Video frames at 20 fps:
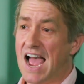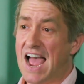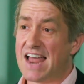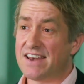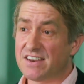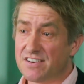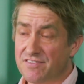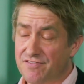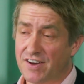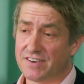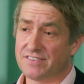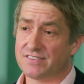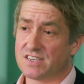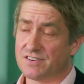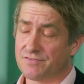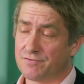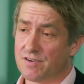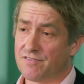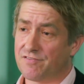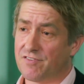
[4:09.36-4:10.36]
and in
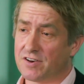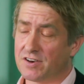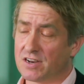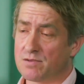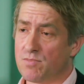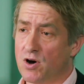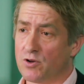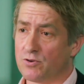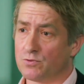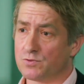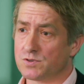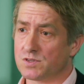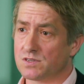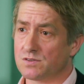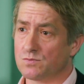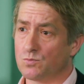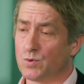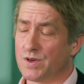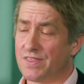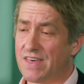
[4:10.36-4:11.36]
different funding
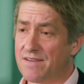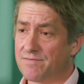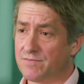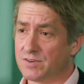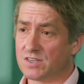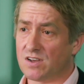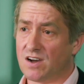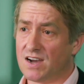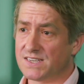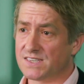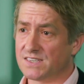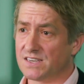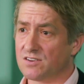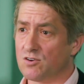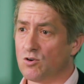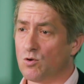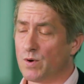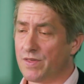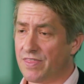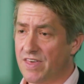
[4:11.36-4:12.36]
models, with advertising
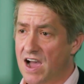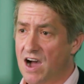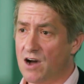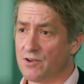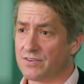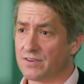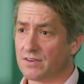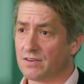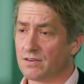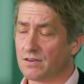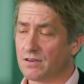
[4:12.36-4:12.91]
or without.